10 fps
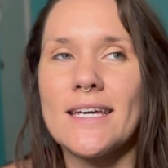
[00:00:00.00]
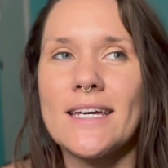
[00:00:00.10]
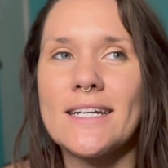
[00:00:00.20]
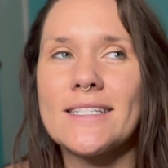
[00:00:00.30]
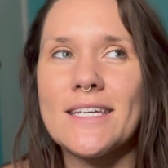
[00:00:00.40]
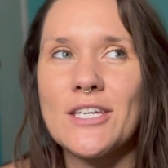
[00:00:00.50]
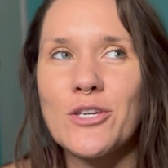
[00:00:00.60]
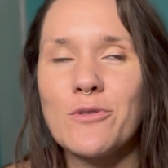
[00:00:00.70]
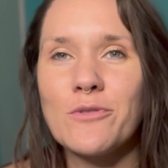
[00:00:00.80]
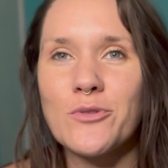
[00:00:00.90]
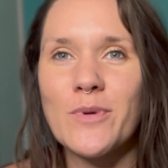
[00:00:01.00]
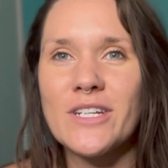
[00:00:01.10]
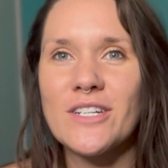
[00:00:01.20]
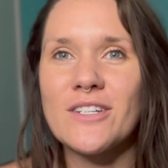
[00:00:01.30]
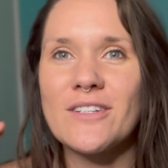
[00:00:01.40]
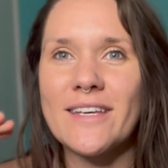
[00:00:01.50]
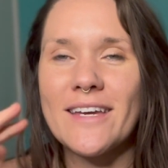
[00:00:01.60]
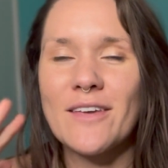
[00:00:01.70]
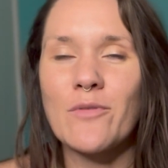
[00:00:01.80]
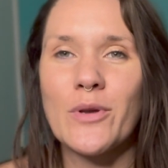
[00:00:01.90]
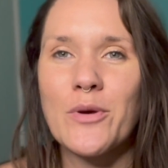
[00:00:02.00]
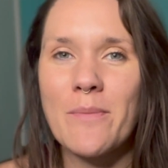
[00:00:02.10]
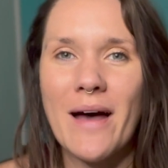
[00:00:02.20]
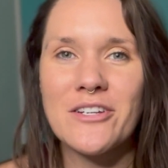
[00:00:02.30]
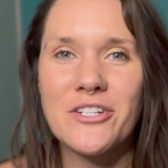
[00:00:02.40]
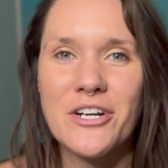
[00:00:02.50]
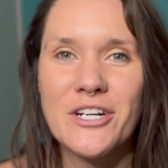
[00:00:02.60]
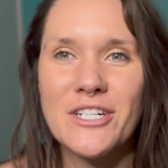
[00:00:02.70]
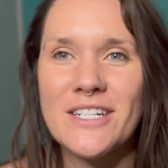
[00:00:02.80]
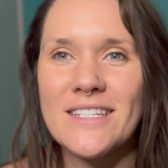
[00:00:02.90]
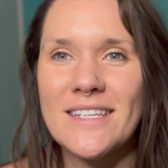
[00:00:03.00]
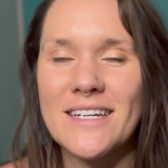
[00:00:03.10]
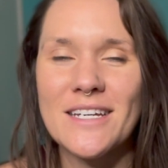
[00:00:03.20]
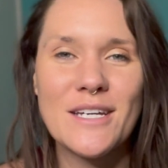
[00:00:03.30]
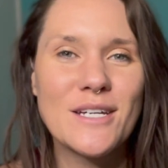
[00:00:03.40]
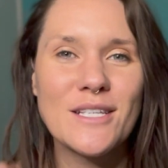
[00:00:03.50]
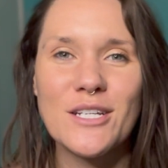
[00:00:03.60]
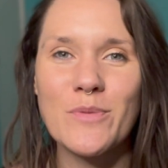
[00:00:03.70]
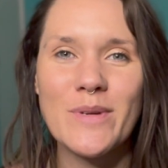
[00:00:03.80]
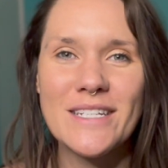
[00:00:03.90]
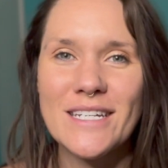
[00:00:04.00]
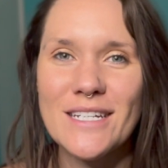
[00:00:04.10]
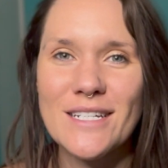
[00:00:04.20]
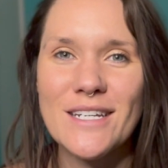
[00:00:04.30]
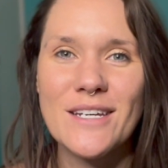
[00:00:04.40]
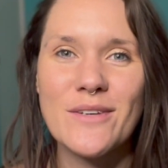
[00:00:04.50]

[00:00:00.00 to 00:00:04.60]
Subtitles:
And I say huge, but like when you imagine her, she's like such a petite